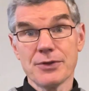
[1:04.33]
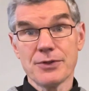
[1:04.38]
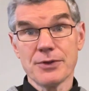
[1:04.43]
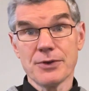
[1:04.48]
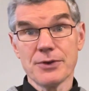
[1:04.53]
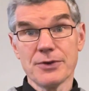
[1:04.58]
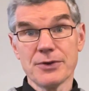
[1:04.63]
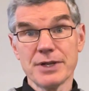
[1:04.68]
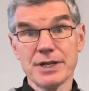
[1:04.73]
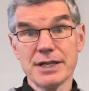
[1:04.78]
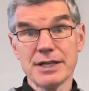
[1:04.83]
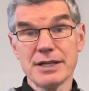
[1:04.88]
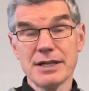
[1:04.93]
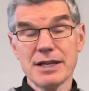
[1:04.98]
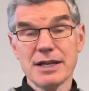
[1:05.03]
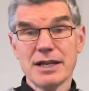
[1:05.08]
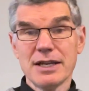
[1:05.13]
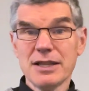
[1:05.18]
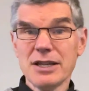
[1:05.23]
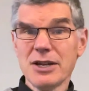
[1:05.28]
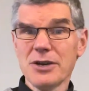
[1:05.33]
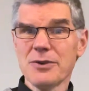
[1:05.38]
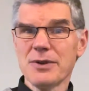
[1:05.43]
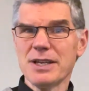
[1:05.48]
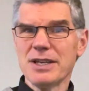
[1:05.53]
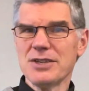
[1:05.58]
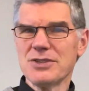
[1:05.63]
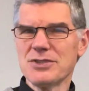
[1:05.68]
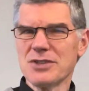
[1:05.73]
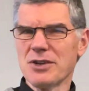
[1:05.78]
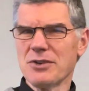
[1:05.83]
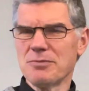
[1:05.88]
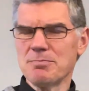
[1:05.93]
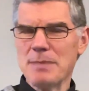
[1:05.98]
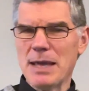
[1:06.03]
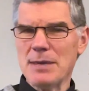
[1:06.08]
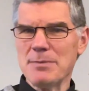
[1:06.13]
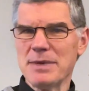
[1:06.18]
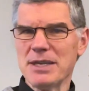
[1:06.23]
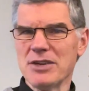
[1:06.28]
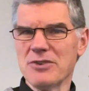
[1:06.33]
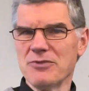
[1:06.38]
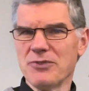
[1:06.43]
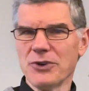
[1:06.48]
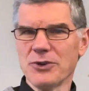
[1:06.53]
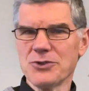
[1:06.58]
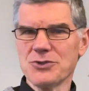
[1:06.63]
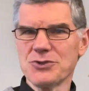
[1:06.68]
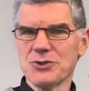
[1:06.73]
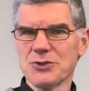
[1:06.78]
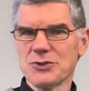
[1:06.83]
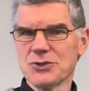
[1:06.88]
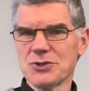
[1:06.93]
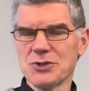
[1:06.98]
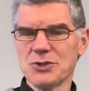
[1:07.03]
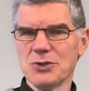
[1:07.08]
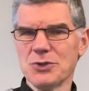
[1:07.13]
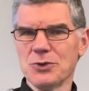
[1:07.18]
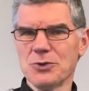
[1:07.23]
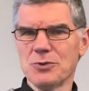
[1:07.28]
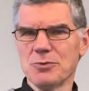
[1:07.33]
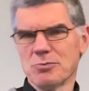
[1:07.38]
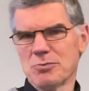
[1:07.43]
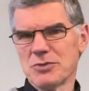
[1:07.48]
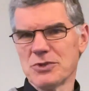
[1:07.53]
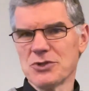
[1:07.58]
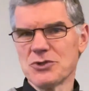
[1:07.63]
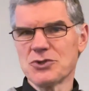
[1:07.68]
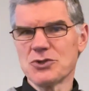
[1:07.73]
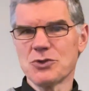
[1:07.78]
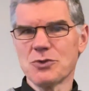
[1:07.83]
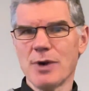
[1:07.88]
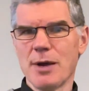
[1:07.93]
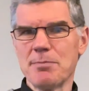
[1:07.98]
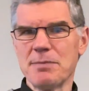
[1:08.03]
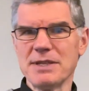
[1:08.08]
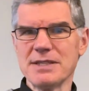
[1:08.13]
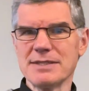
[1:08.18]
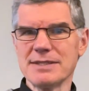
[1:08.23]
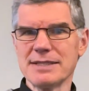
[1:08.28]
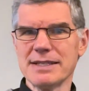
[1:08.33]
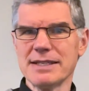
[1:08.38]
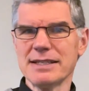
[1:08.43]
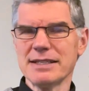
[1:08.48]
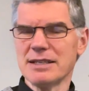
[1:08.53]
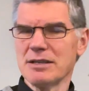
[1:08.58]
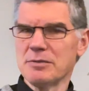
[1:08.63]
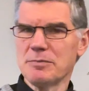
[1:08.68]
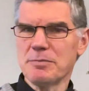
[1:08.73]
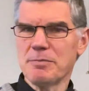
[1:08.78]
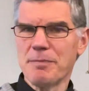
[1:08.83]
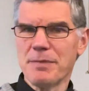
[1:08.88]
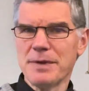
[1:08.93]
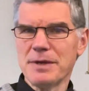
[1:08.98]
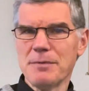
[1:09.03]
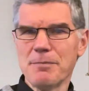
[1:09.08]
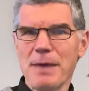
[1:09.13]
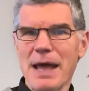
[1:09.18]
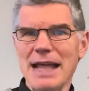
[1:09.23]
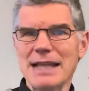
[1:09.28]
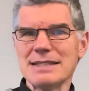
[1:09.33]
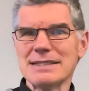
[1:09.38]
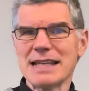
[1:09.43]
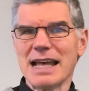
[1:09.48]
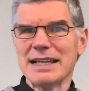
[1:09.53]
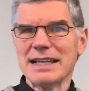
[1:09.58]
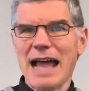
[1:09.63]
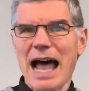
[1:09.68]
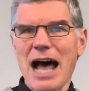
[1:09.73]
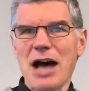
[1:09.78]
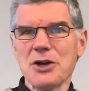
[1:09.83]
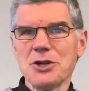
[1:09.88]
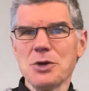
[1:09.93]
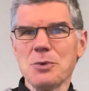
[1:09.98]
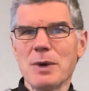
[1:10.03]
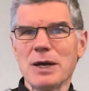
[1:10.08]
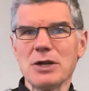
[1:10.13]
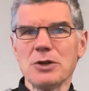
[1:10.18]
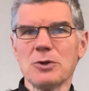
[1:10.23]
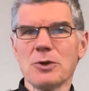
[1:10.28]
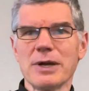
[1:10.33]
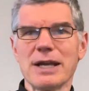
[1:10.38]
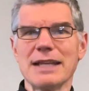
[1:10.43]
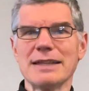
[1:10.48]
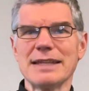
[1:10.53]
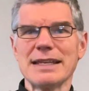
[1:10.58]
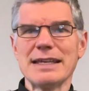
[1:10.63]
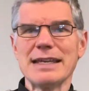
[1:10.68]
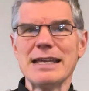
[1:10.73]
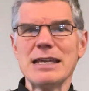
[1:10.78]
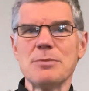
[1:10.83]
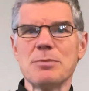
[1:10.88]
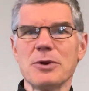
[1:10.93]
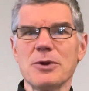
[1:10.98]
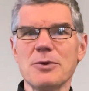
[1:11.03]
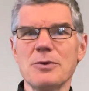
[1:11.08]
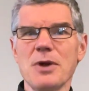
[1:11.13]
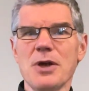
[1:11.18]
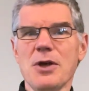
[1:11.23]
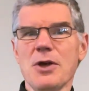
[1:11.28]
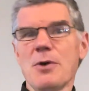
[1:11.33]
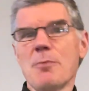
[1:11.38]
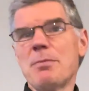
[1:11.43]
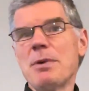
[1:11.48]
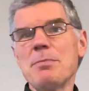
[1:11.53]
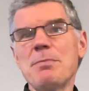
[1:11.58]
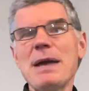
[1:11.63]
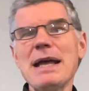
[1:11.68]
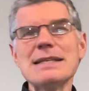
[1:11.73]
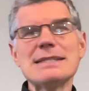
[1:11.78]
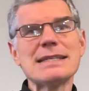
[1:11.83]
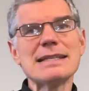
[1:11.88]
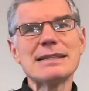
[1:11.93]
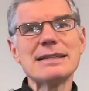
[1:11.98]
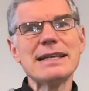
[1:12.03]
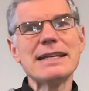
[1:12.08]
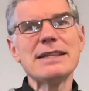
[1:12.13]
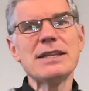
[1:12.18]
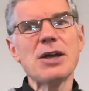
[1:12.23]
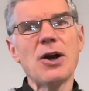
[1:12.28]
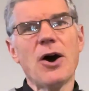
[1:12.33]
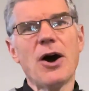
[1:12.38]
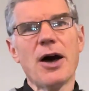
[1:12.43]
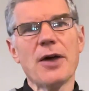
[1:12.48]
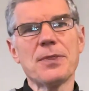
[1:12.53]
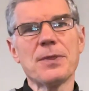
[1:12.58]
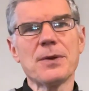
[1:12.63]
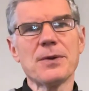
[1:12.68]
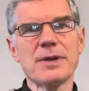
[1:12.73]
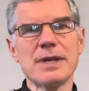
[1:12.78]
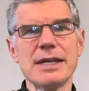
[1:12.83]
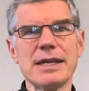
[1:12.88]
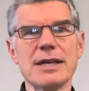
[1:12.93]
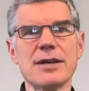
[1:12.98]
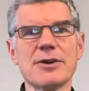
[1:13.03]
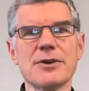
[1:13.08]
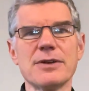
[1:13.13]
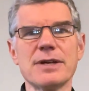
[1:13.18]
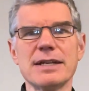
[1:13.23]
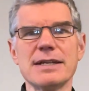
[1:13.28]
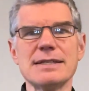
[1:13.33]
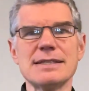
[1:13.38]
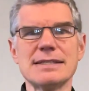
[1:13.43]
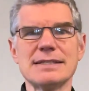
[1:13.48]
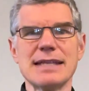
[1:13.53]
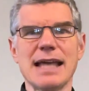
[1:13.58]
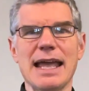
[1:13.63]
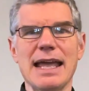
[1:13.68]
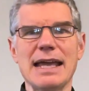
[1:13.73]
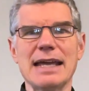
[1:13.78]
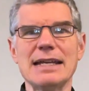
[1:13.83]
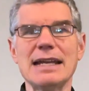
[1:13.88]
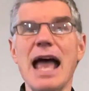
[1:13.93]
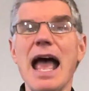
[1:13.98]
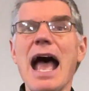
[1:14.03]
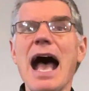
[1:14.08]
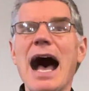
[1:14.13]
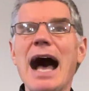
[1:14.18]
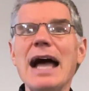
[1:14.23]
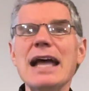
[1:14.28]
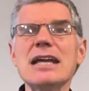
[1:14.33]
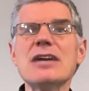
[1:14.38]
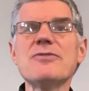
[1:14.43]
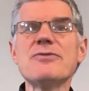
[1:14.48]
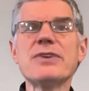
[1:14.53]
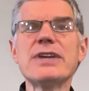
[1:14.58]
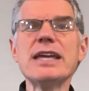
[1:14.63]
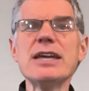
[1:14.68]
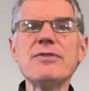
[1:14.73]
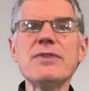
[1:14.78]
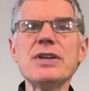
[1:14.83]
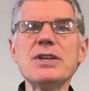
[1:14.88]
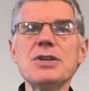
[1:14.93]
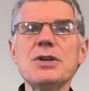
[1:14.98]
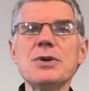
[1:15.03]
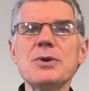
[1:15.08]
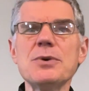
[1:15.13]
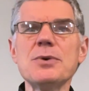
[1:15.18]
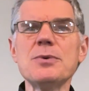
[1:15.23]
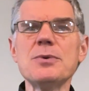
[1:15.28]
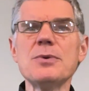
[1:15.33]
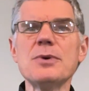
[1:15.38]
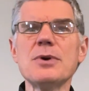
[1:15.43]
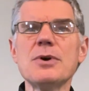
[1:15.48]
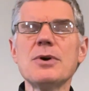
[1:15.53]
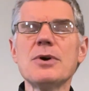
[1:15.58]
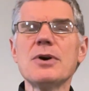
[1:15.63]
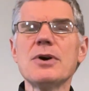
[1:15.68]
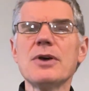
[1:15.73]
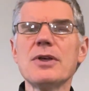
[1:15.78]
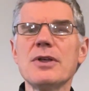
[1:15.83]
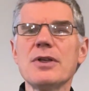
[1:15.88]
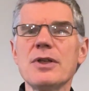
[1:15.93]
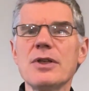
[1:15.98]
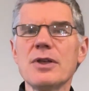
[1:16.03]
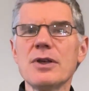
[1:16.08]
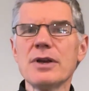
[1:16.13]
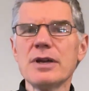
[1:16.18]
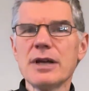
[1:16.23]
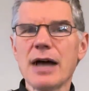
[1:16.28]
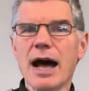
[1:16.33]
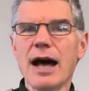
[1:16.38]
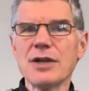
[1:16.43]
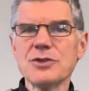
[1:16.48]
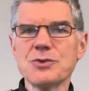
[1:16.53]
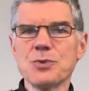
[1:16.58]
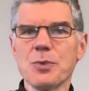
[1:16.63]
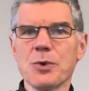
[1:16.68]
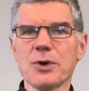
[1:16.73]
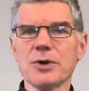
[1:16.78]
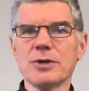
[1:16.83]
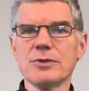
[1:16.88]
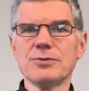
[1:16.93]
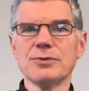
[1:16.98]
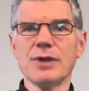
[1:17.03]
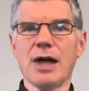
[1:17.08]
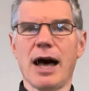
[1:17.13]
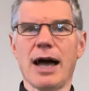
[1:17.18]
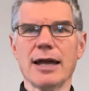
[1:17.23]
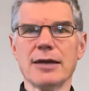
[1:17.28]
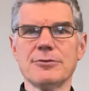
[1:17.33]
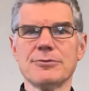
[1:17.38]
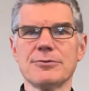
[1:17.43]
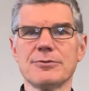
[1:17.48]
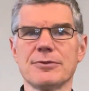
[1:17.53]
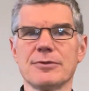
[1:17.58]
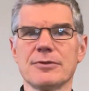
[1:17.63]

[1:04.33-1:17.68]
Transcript: 30. There is maybe a verse or two discrepancy. It depends on how you want to look at the Hebrew. But basically, the author here is saying, I have given you God's word of life